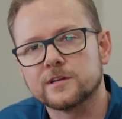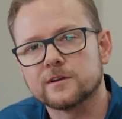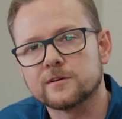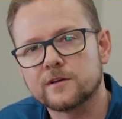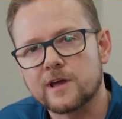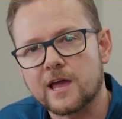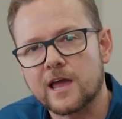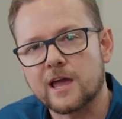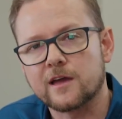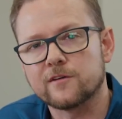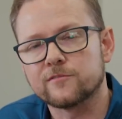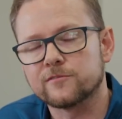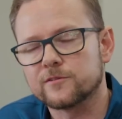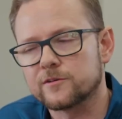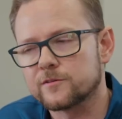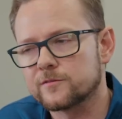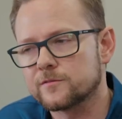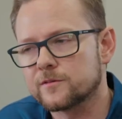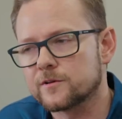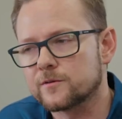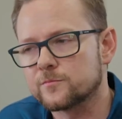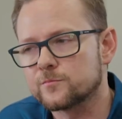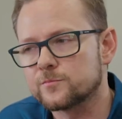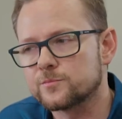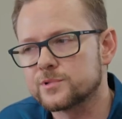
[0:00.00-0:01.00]
have a
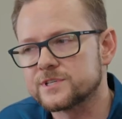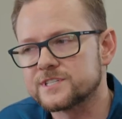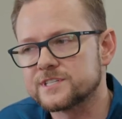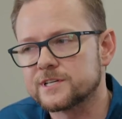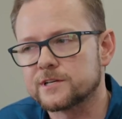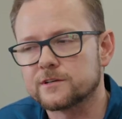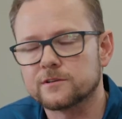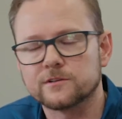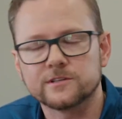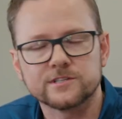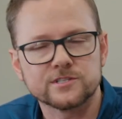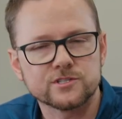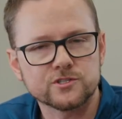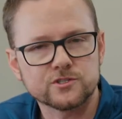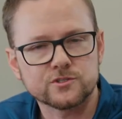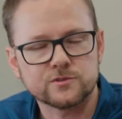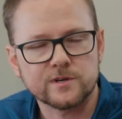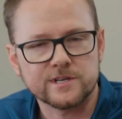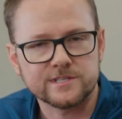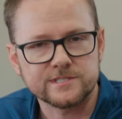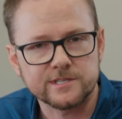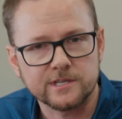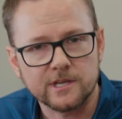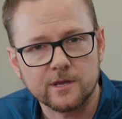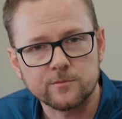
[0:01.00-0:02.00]
particularly
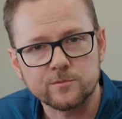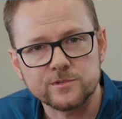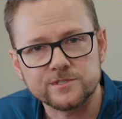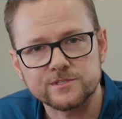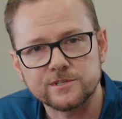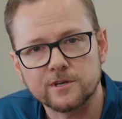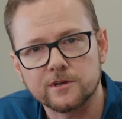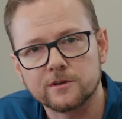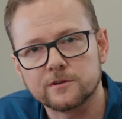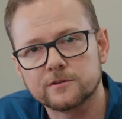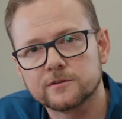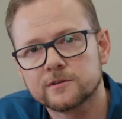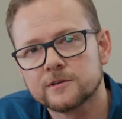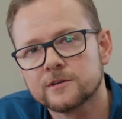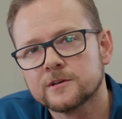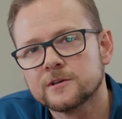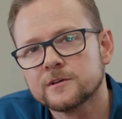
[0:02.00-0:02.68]
distressing episode.